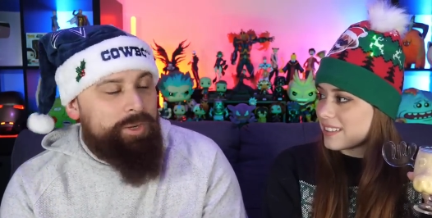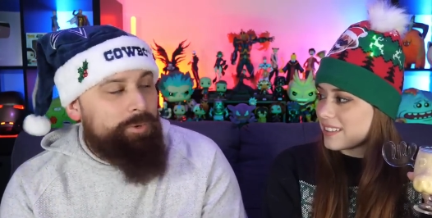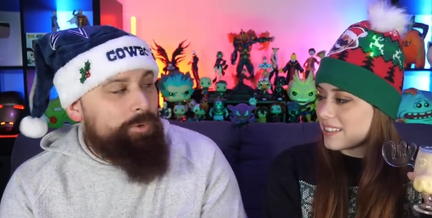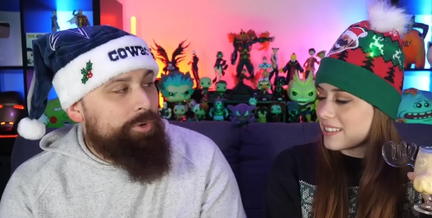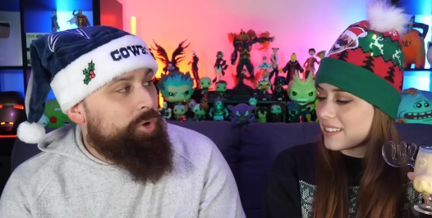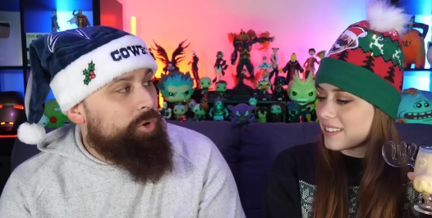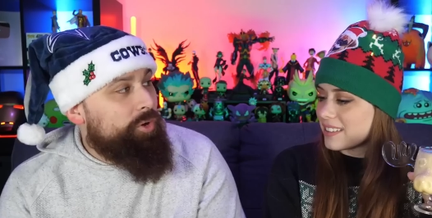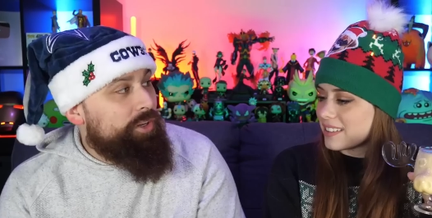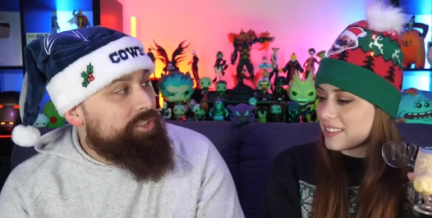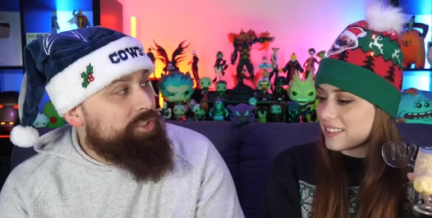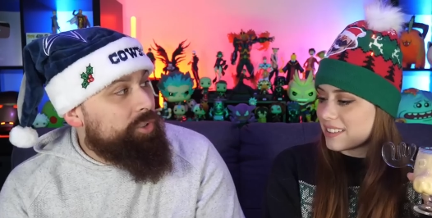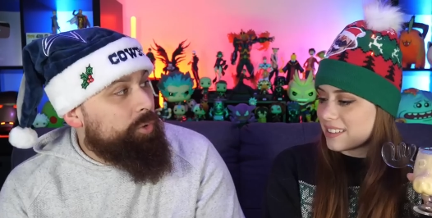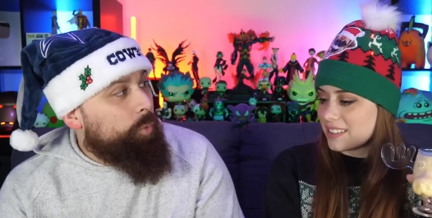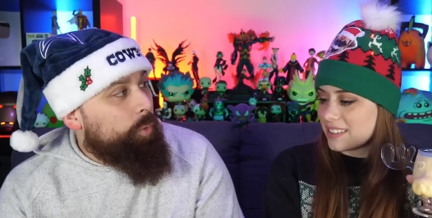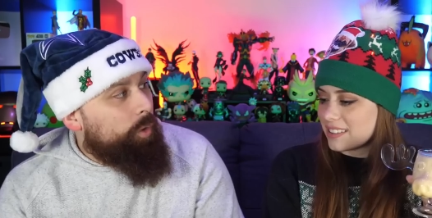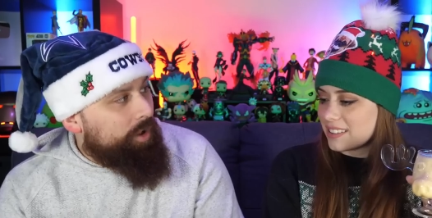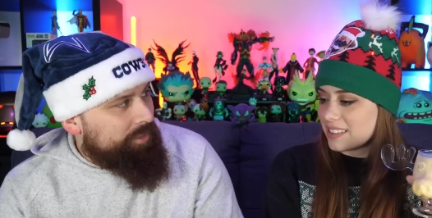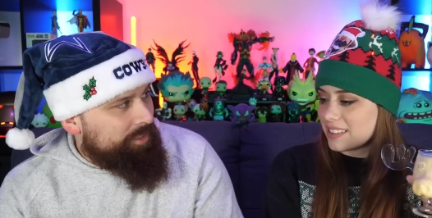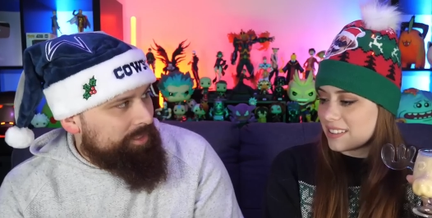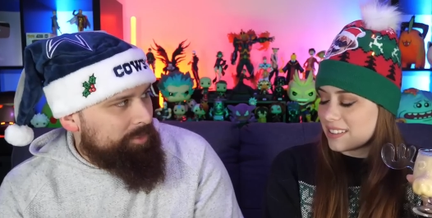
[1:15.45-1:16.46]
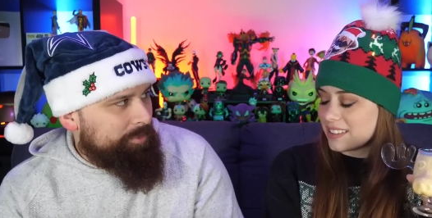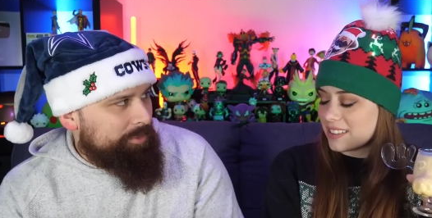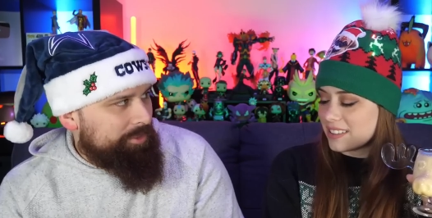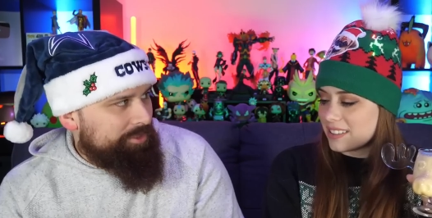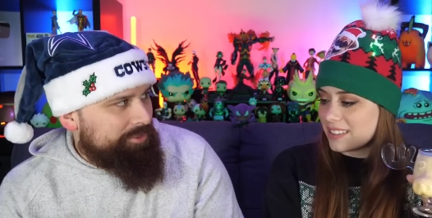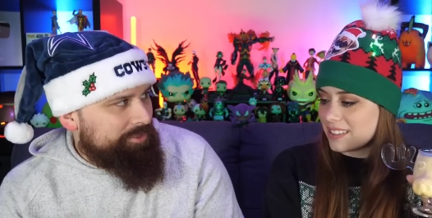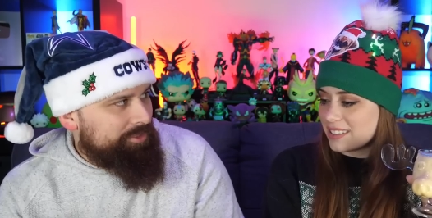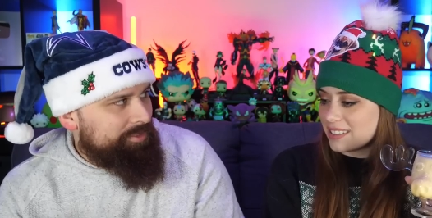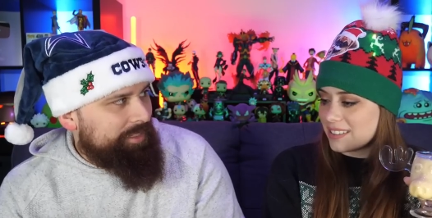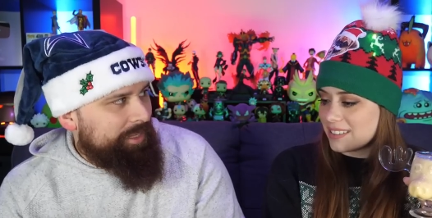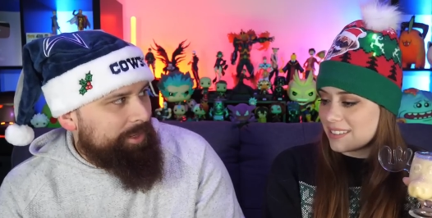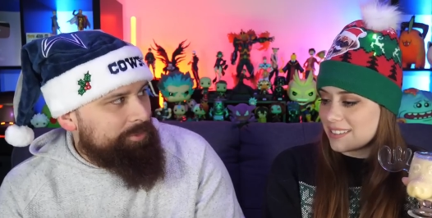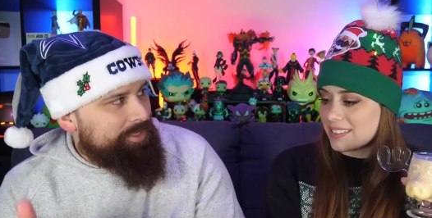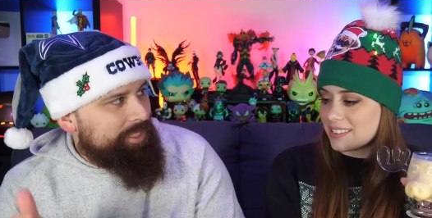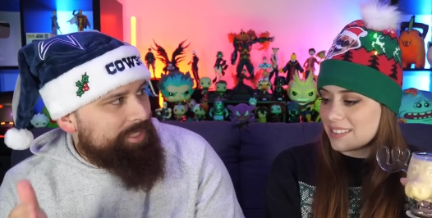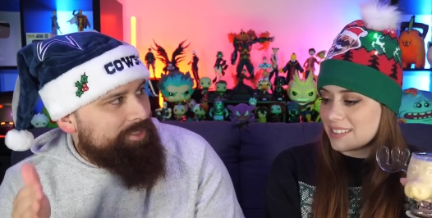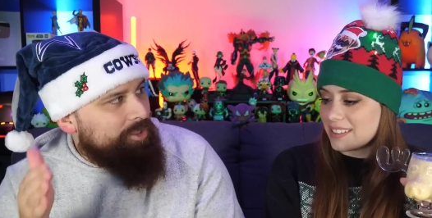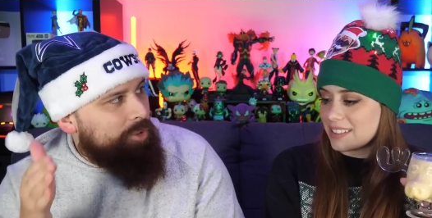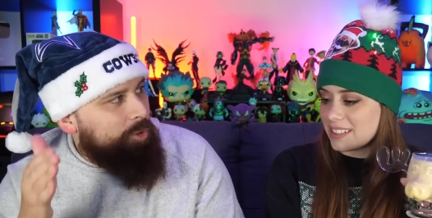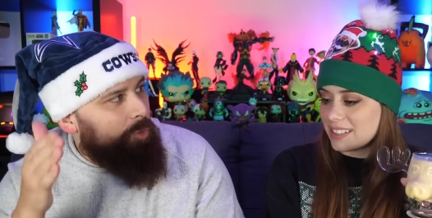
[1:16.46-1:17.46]
Speaker 1: They were going to Wally World. That
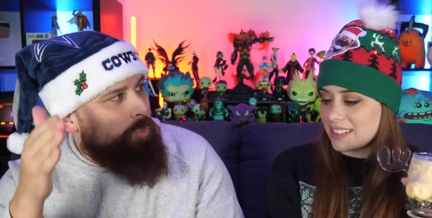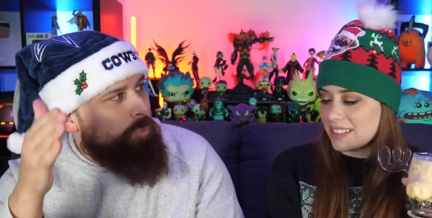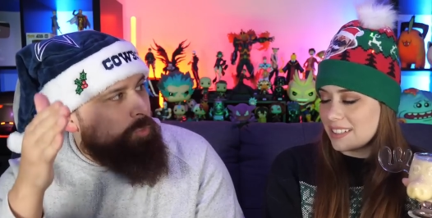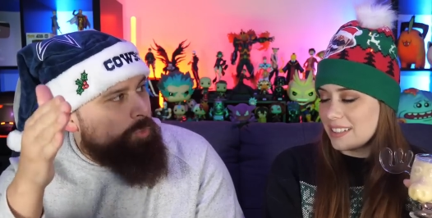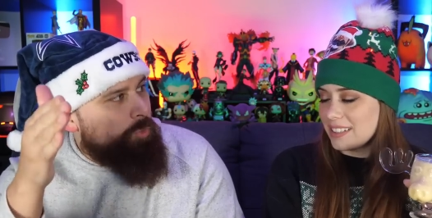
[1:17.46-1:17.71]
was like the whole